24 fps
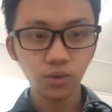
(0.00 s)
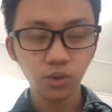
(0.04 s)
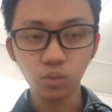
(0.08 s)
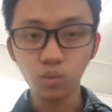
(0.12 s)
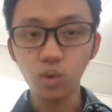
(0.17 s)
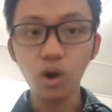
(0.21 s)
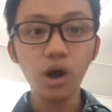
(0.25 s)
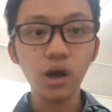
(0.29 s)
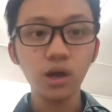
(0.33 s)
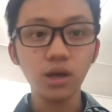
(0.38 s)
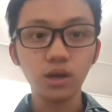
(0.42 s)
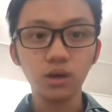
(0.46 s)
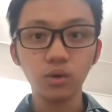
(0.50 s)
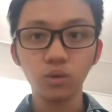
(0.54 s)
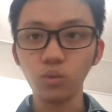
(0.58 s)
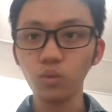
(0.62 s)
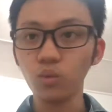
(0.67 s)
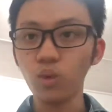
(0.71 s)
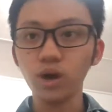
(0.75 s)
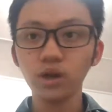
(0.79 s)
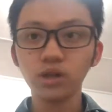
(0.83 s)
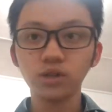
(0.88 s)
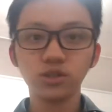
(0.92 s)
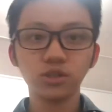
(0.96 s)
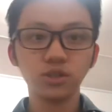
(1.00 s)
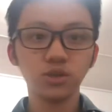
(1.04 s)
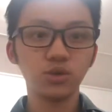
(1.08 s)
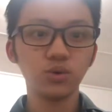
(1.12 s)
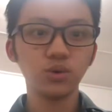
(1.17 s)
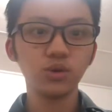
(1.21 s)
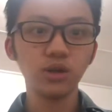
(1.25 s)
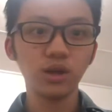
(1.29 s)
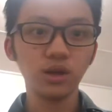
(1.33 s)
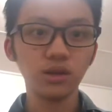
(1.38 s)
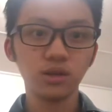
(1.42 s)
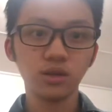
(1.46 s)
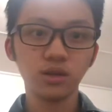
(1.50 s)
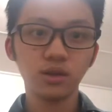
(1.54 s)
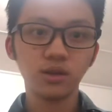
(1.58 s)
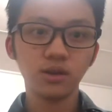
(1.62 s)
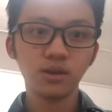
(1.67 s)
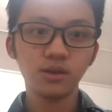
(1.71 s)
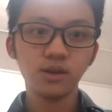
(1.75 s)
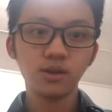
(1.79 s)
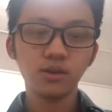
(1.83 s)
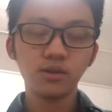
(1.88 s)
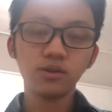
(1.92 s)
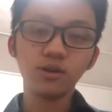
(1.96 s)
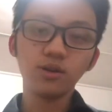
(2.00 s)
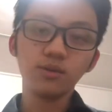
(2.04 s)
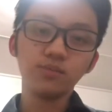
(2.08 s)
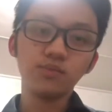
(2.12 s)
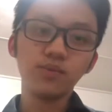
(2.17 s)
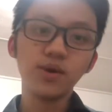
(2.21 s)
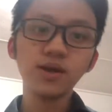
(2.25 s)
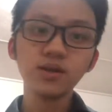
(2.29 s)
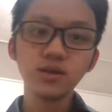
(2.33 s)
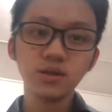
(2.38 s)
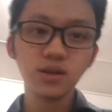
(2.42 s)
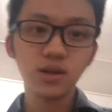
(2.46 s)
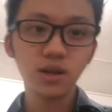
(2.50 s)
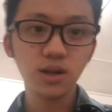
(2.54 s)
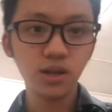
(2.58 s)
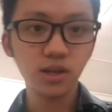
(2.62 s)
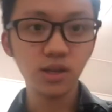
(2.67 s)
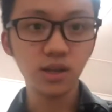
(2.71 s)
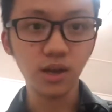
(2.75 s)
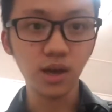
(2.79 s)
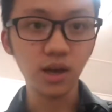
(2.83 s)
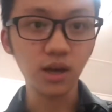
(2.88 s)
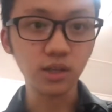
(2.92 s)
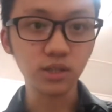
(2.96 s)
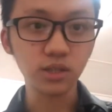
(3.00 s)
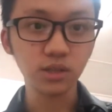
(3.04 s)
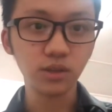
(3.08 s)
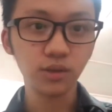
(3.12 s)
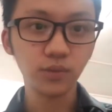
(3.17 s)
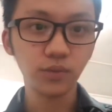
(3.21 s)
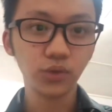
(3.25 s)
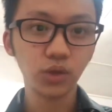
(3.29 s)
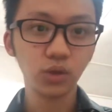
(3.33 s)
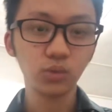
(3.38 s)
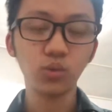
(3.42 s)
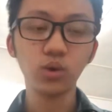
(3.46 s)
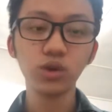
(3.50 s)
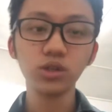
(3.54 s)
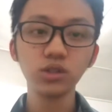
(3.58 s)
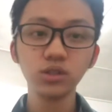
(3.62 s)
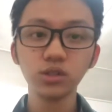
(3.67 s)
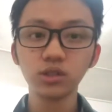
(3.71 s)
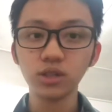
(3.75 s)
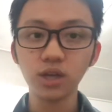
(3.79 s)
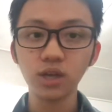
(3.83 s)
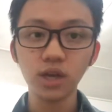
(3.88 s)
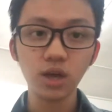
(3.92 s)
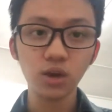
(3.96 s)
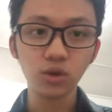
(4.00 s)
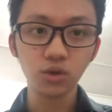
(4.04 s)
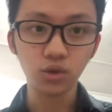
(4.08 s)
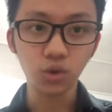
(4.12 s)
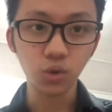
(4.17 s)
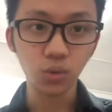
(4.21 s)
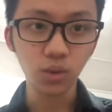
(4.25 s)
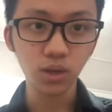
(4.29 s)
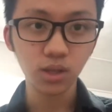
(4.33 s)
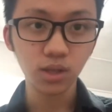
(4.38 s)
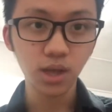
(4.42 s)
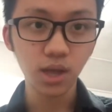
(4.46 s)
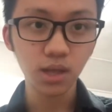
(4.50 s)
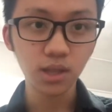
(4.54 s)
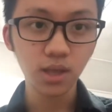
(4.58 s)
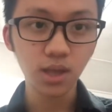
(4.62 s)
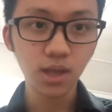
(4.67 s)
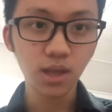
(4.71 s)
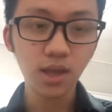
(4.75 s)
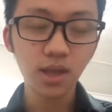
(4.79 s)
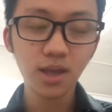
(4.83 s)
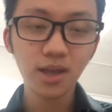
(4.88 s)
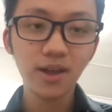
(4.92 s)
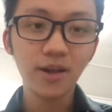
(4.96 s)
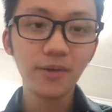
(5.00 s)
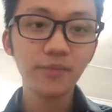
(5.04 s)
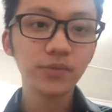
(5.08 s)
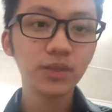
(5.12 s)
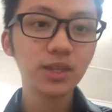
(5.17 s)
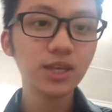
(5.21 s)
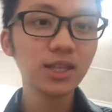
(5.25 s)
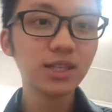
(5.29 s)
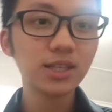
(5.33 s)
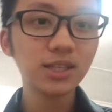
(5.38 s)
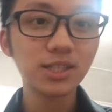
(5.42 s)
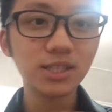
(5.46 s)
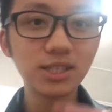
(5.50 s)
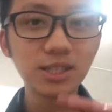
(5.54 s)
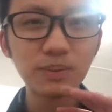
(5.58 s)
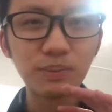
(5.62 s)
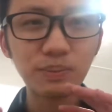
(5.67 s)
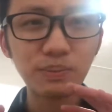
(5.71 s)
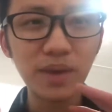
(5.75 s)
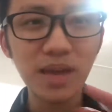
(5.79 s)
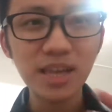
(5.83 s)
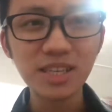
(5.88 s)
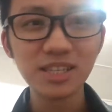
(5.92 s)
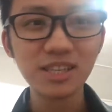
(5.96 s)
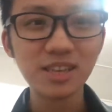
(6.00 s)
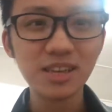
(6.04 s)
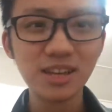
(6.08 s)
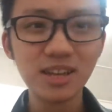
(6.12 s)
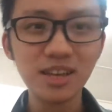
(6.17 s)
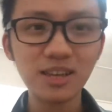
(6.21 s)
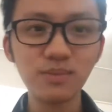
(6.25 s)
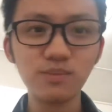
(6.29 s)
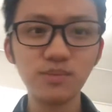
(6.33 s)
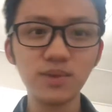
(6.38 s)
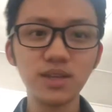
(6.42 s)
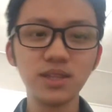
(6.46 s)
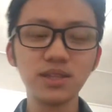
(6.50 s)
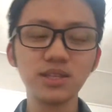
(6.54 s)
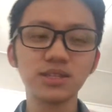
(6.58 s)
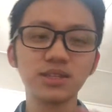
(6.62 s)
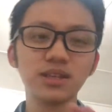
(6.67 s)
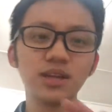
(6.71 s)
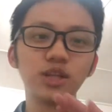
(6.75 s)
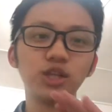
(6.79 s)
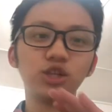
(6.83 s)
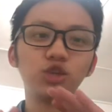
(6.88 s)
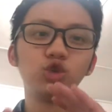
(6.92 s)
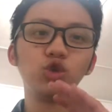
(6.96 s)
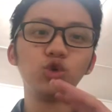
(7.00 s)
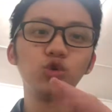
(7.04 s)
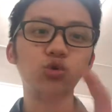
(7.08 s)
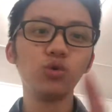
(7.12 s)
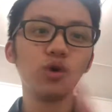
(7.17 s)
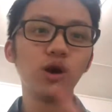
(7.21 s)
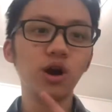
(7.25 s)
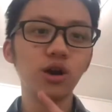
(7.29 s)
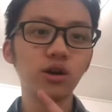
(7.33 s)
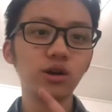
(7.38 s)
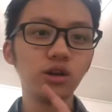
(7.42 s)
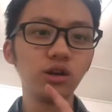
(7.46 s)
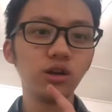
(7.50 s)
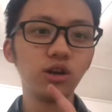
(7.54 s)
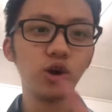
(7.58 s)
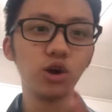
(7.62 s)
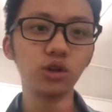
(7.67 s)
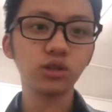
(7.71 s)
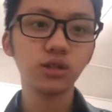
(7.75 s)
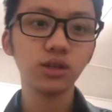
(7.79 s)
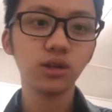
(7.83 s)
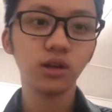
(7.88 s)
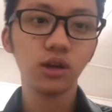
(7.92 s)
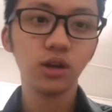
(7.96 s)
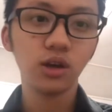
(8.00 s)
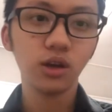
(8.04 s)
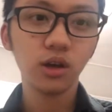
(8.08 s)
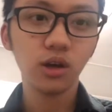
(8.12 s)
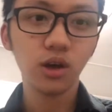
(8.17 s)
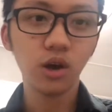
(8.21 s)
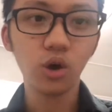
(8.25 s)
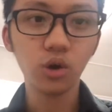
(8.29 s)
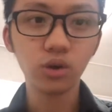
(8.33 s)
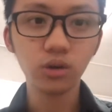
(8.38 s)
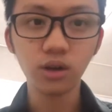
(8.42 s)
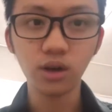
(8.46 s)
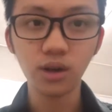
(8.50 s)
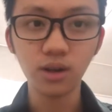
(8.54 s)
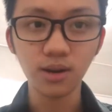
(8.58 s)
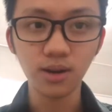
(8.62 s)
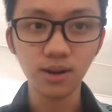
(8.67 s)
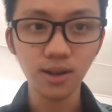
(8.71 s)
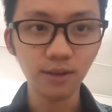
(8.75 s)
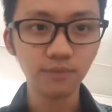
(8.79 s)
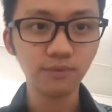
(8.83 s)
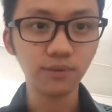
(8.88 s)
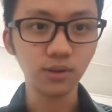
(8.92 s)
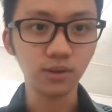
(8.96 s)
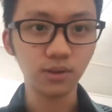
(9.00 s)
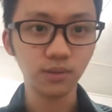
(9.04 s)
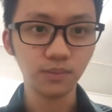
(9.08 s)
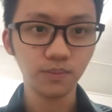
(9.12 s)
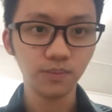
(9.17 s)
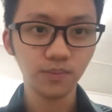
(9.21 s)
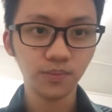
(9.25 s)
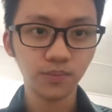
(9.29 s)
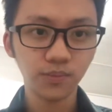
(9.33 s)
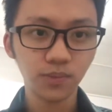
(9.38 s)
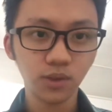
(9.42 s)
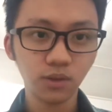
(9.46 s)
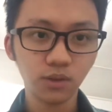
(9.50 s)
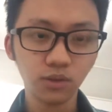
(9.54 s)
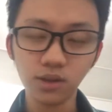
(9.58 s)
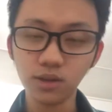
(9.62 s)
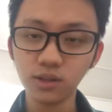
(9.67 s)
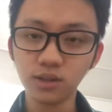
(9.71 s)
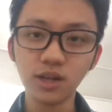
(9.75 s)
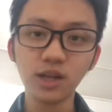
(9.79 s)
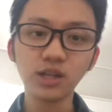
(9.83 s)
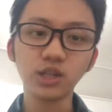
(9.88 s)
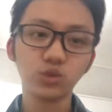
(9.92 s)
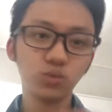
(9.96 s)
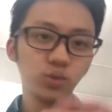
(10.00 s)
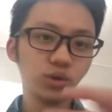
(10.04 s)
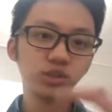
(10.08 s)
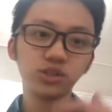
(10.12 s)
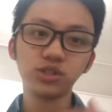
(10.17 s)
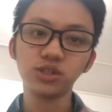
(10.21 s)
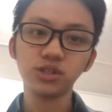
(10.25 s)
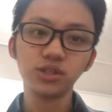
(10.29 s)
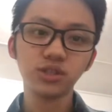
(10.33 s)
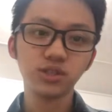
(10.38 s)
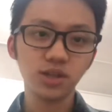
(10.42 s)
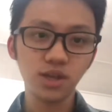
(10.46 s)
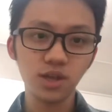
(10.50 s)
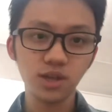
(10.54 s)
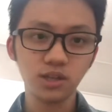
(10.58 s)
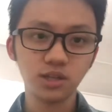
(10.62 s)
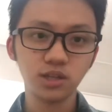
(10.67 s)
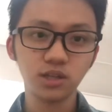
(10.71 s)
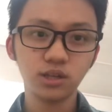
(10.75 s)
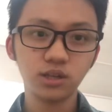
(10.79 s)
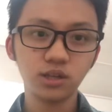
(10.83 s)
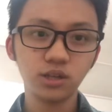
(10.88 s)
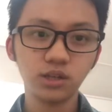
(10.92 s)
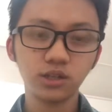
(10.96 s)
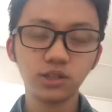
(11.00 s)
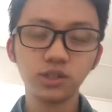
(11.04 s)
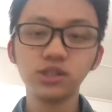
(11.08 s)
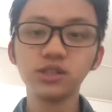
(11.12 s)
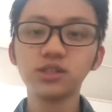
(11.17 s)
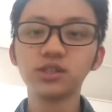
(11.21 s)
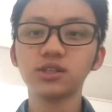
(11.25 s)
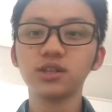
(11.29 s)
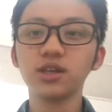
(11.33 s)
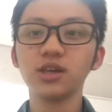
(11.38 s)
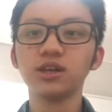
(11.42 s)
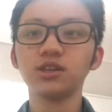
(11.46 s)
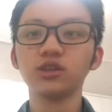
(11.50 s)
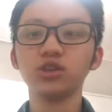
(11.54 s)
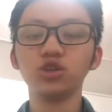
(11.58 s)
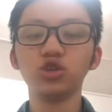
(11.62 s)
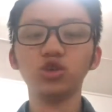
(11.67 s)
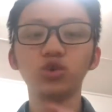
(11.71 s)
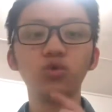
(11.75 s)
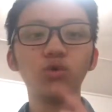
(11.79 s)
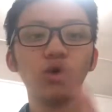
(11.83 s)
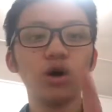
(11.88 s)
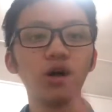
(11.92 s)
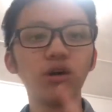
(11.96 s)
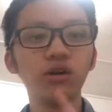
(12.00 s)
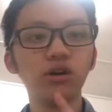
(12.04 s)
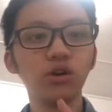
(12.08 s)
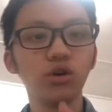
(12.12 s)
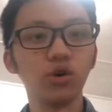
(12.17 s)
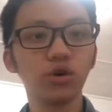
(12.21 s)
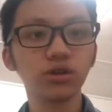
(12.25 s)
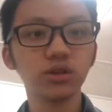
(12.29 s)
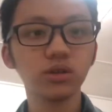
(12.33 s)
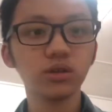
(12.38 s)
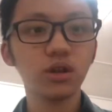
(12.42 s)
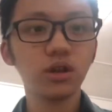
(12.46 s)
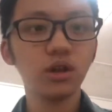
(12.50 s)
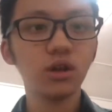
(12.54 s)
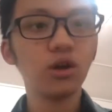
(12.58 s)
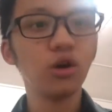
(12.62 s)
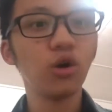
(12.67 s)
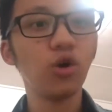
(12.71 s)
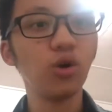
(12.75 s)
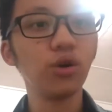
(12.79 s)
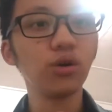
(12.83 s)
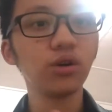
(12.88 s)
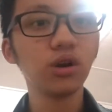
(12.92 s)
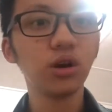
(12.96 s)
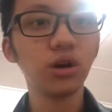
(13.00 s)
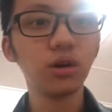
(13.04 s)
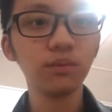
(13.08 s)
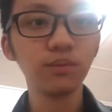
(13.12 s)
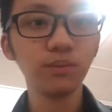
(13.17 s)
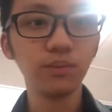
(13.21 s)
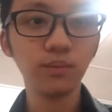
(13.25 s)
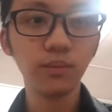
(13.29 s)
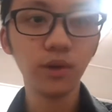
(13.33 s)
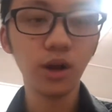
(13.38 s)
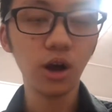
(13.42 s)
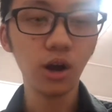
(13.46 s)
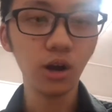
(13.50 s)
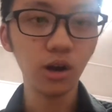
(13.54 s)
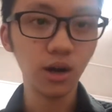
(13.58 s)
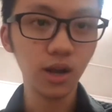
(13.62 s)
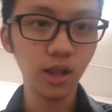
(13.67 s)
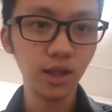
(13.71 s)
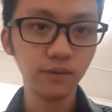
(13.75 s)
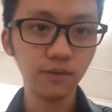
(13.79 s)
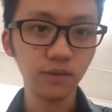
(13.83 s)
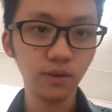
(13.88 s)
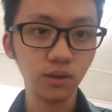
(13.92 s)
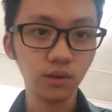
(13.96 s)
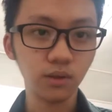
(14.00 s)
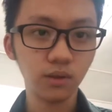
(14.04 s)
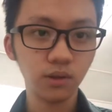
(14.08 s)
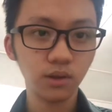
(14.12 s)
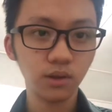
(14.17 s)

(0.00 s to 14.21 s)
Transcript: Why? Why does she do that? Okay, basically, guys, when they are doing that, it just basically means that you are not on her level. Okay, that's what she's saying. She's saying that you are not on her level,